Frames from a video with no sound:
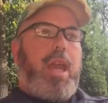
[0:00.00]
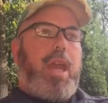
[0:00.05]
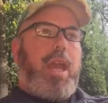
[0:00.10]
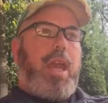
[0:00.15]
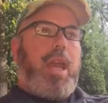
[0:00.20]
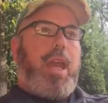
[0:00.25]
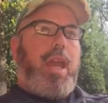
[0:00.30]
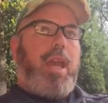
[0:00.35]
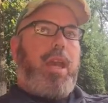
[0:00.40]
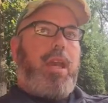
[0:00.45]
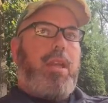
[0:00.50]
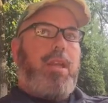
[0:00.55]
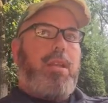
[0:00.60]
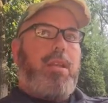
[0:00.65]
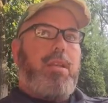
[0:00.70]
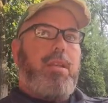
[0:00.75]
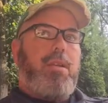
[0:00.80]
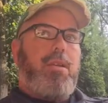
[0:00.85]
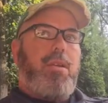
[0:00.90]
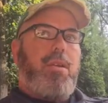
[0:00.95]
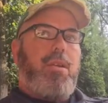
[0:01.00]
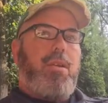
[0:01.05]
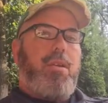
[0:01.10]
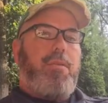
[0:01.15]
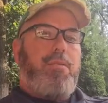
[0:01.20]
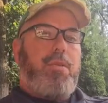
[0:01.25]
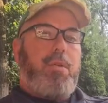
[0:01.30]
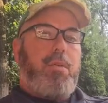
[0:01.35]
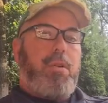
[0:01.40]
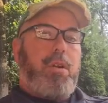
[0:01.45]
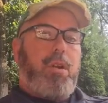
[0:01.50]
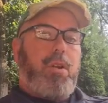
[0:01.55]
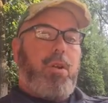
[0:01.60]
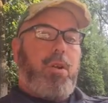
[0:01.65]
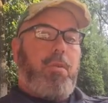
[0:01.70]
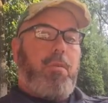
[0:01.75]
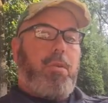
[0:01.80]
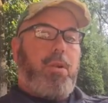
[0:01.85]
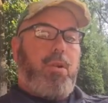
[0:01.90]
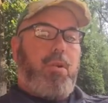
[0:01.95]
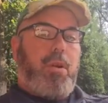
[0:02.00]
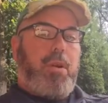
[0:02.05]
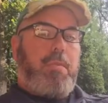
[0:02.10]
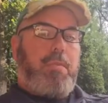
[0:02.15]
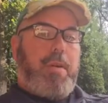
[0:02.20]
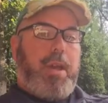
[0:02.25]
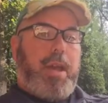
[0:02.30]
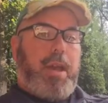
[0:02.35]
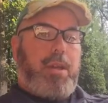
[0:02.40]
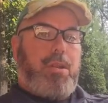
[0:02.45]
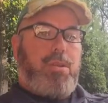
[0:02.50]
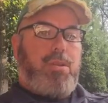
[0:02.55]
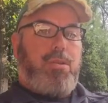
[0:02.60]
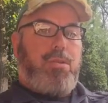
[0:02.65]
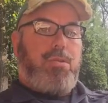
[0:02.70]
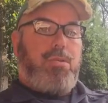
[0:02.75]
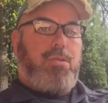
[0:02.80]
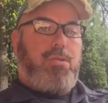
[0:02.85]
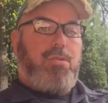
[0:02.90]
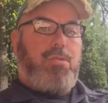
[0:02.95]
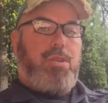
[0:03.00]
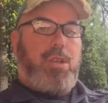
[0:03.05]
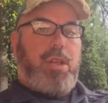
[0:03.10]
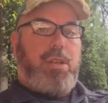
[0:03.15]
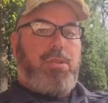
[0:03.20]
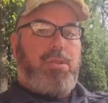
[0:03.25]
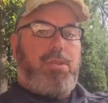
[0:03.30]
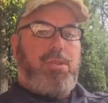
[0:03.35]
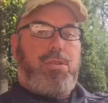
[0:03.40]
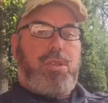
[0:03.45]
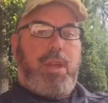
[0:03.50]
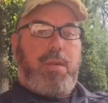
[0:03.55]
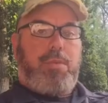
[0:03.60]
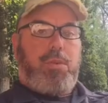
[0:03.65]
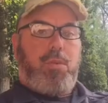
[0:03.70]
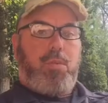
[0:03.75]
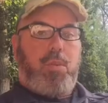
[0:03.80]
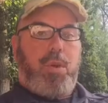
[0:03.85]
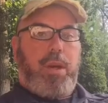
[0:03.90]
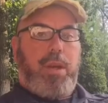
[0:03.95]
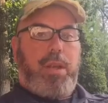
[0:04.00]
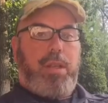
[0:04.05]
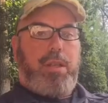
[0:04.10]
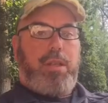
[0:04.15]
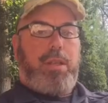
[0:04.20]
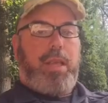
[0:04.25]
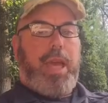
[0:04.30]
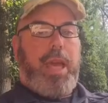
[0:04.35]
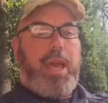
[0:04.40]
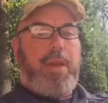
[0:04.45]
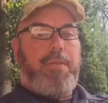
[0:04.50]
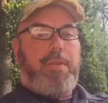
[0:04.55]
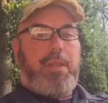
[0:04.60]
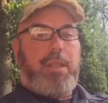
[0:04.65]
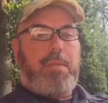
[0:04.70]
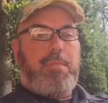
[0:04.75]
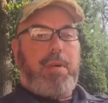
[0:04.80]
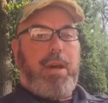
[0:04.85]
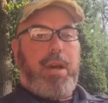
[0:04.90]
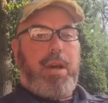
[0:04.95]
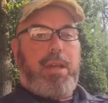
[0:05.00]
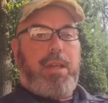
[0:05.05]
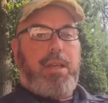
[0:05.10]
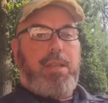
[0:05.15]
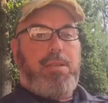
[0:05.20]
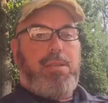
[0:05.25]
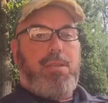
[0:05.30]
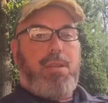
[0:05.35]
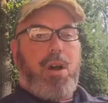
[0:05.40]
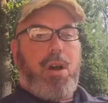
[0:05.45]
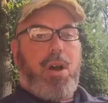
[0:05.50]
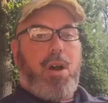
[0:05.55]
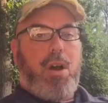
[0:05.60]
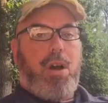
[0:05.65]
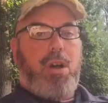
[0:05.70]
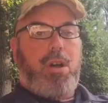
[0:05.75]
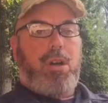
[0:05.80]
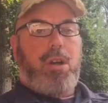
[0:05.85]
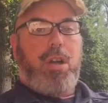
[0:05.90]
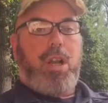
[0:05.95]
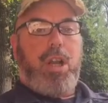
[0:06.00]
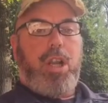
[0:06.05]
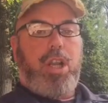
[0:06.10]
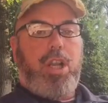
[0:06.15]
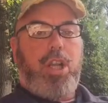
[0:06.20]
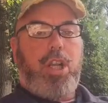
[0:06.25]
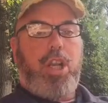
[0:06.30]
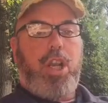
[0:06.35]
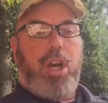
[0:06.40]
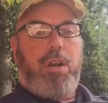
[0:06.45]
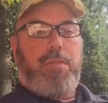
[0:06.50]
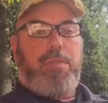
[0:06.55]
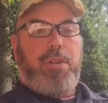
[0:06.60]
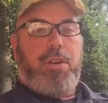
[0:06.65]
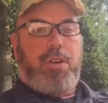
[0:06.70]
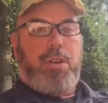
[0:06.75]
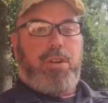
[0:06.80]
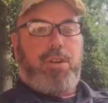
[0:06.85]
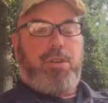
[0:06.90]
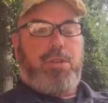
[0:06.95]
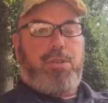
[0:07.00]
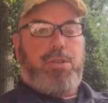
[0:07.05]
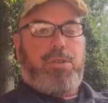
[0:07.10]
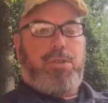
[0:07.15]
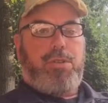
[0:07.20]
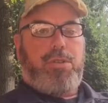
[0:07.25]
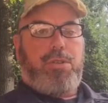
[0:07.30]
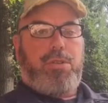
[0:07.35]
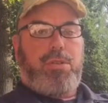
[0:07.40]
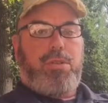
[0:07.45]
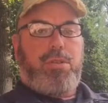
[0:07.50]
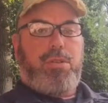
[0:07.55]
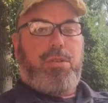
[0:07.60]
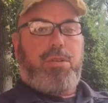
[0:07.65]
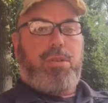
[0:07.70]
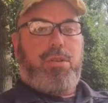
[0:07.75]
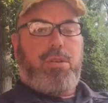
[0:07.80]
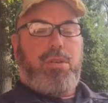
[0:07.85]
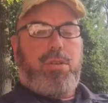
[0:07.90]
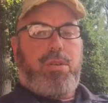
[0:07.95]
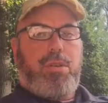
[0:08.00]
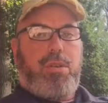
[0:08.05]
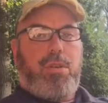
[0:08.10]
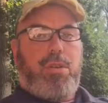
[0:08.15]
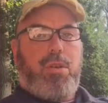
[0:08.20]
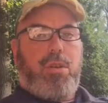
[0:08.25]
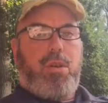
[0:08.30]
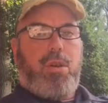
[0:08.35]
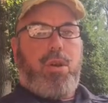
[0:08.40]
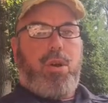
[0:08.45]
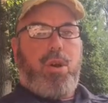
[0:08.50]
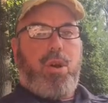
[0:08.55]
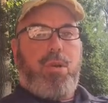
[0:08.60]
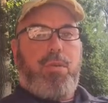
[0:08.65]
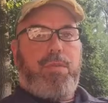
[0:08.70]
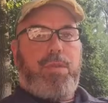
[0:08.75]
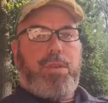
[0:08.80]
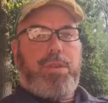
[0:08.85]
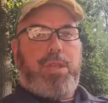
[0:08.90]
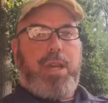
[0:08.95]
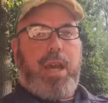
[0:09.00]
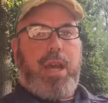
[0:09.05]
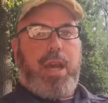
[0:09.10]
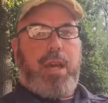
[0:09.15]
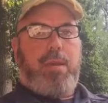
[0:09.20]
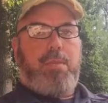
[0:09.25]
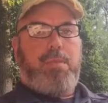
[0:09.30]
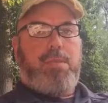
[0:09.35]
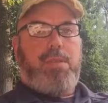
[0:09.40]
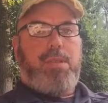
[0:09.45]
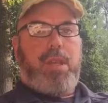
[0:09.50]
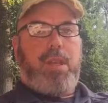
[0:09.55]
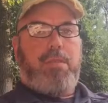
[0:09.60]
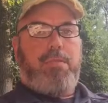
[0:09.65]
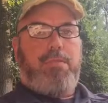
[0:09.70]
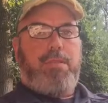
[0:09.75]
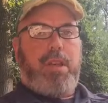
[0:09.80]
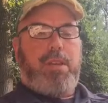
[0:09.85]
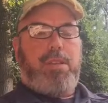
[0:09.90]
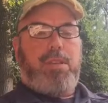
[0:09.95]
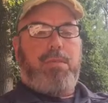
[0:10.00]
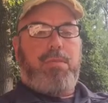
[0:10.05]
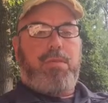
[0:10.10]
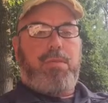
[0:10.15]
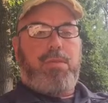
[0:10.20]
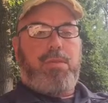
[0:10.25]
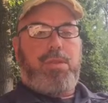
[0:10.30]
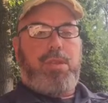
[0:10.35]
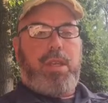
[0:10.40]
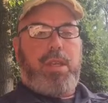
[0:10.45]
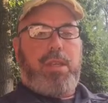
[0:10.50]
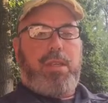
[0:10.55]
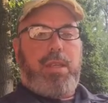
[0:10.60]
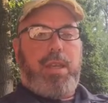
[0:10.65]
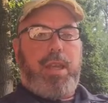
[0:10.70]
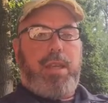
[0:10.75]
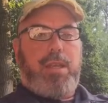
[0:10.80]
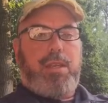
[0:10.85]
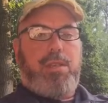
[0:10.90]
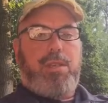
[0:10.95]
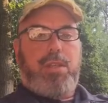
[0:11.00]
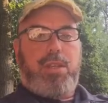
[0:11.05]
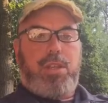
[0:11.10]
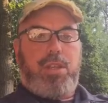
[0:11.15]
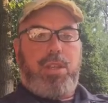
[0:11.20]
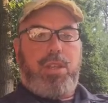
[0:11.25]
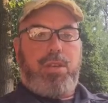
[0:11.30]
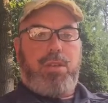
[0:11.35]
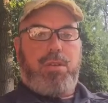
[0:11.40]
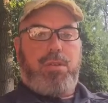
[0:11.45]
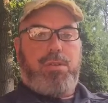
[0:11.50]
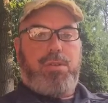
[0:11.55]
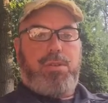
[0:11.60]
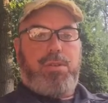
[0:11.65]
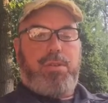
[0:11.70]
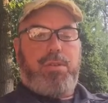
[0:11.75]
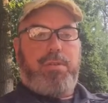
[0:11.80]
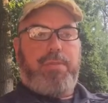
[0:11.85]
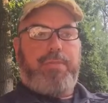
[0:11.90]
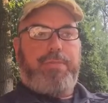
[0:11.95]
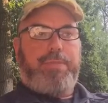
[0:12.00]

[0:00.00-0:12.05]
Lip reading: And if we recall going back to Genesis chapter 1, the heavenly bodies are governors over times and festivals and days and years.